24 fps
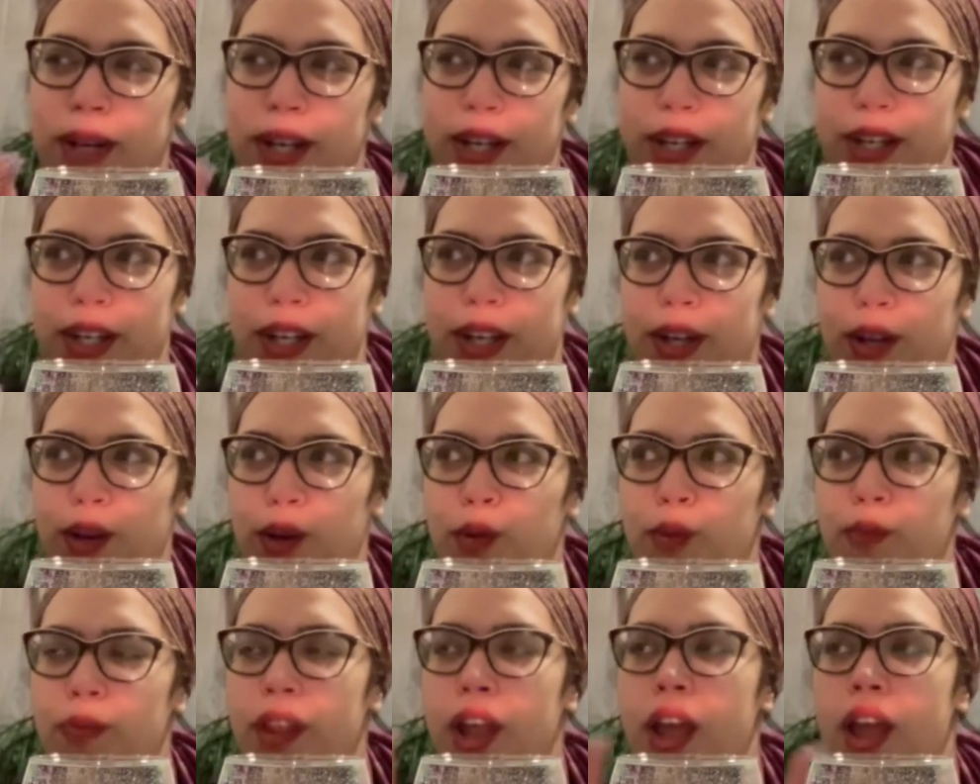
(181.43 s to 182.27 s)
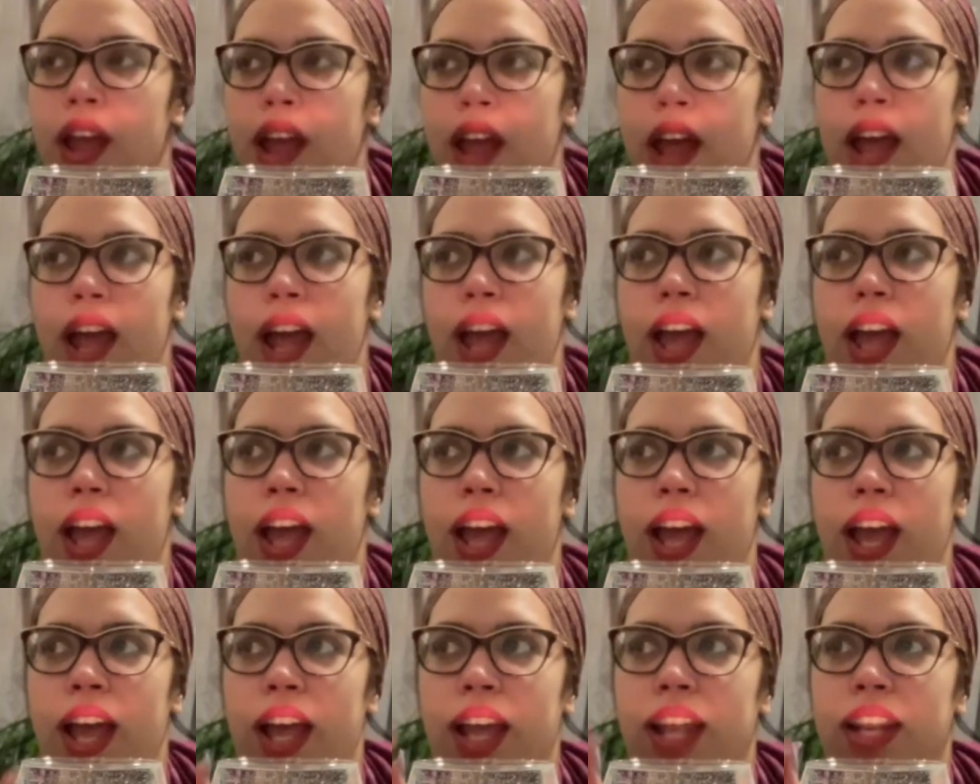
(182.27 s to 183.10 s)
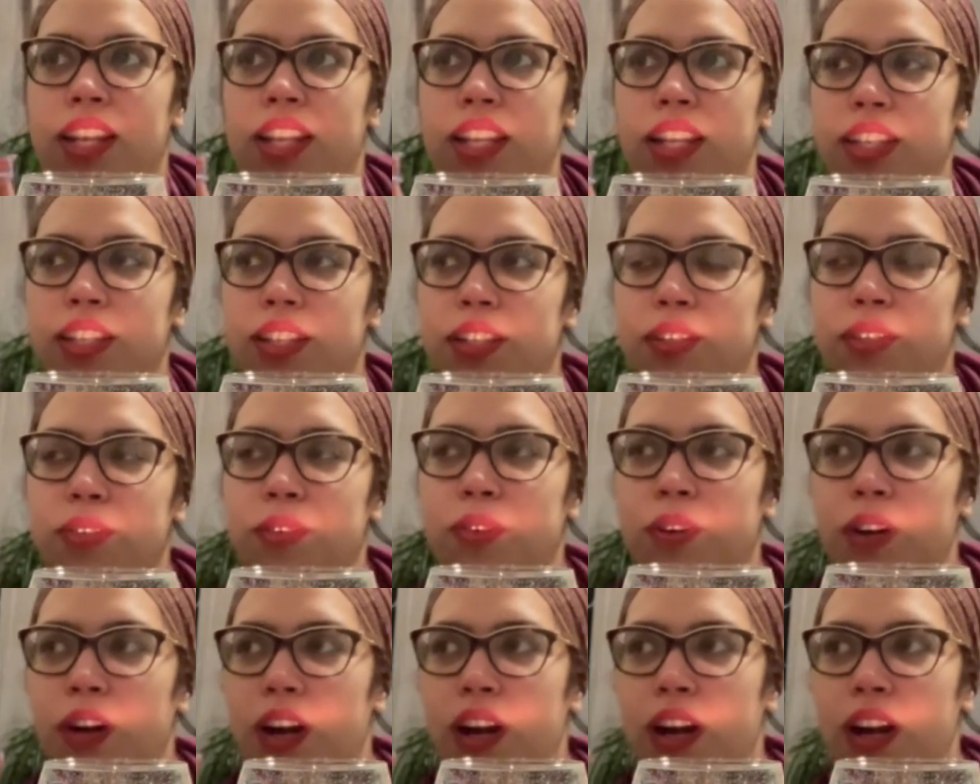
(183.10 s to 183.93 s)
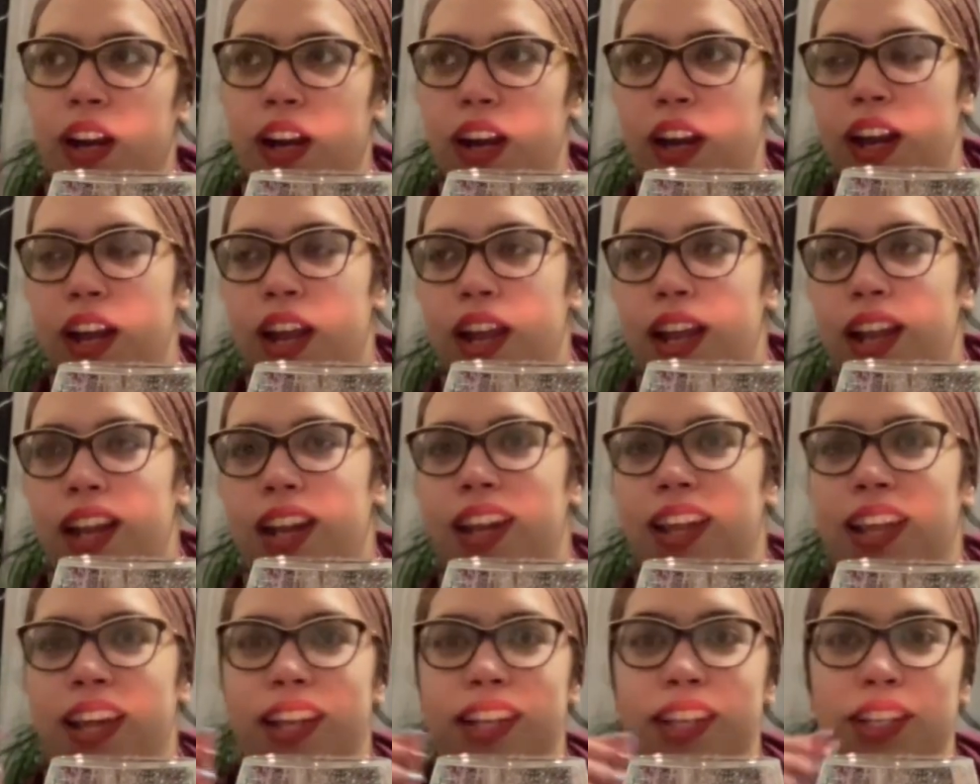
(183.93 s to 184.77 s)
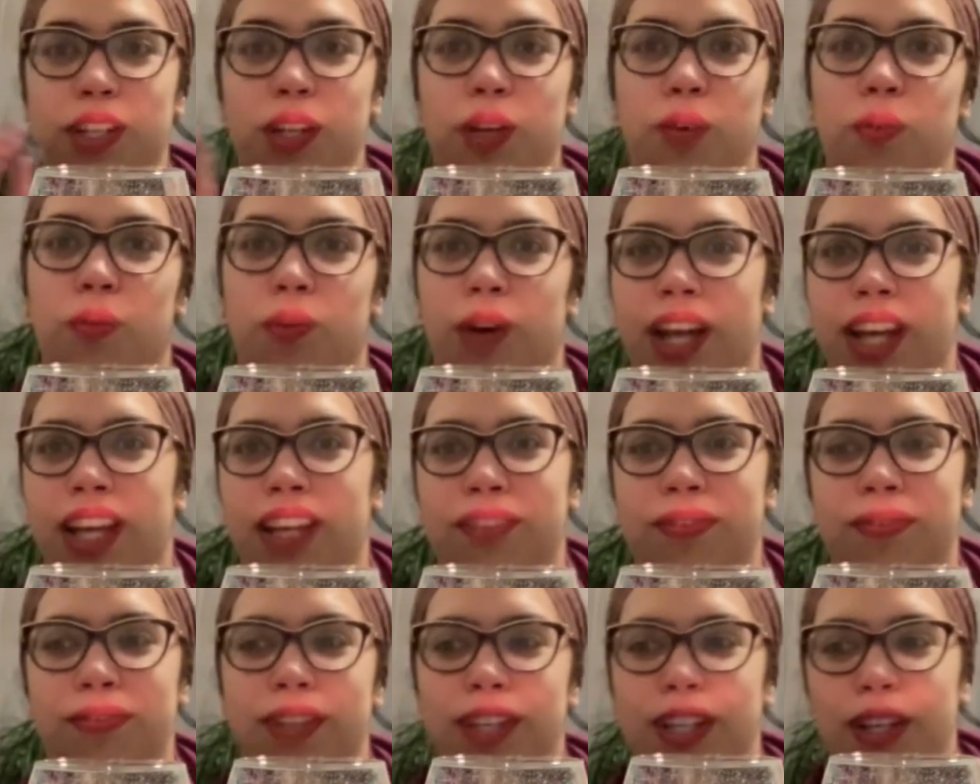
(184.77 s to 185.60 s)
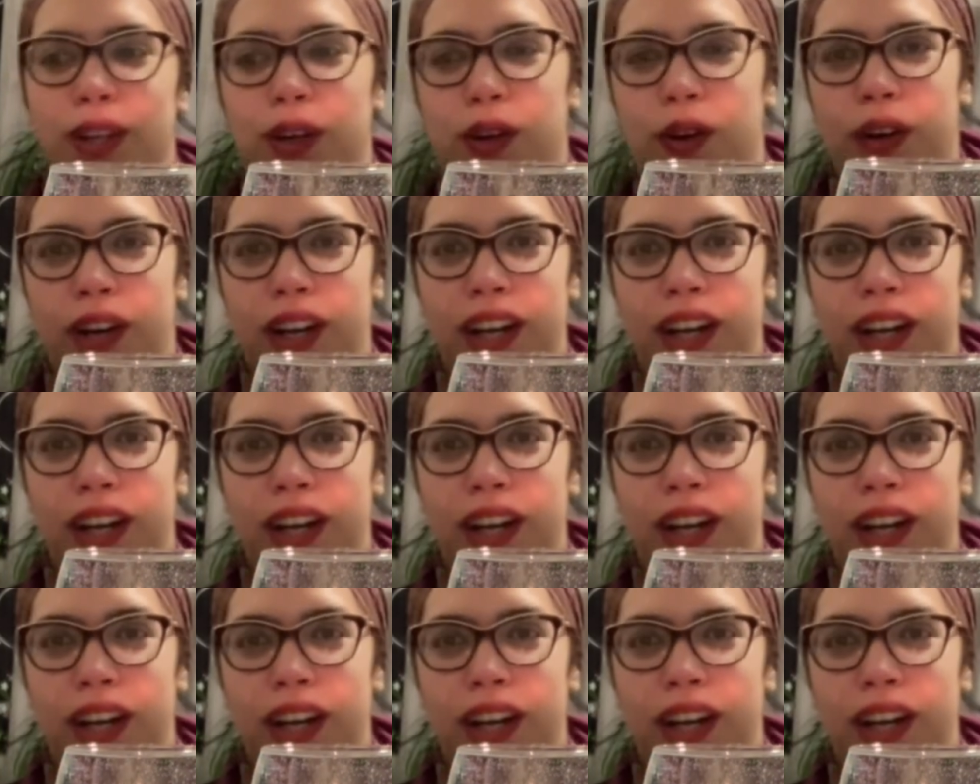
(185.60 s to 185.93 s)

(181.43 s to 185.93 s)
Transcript: ago. And you are letting your wifey or